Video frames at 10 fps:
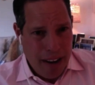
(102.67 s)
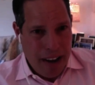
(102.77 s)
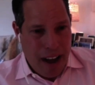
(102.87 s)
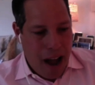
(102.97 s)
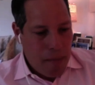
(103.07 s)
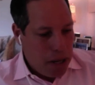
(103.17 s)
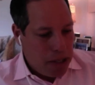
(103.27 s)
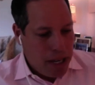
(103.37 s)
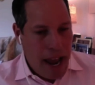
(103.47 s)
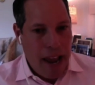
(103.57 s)
But
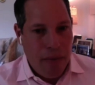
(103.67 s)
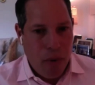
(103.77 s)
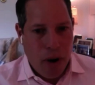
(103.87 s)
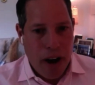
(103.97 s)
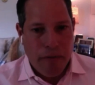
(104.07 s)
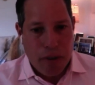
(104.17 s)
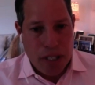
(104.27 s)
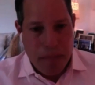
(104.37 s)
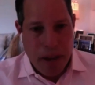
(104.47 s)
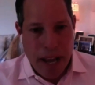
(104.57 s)
today we're here for
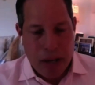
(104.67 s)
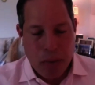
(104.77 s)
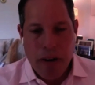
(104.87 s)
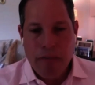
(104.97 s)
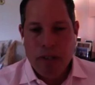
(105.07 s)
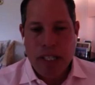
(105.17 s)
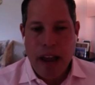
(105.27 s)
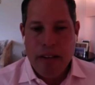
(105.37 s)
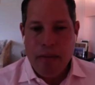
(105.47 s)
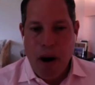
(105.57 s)
something else. We're here for State
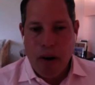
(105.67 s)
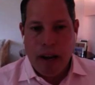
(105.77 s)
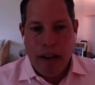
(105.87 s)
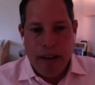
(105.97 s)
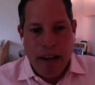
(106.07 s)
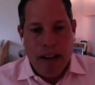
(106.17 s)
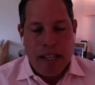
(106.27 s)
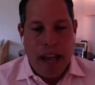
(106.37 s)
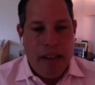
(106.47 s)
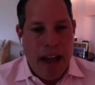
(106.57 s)
of the Market,
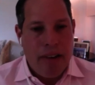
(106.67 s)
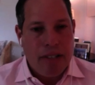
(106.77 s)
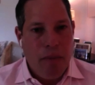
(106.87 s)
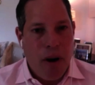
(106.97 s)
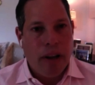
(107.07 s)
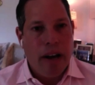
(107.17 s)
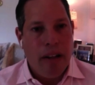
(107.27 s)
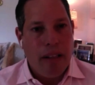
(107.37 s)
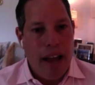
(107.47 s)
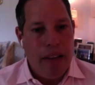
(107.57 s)
State of the Housing Market in LA.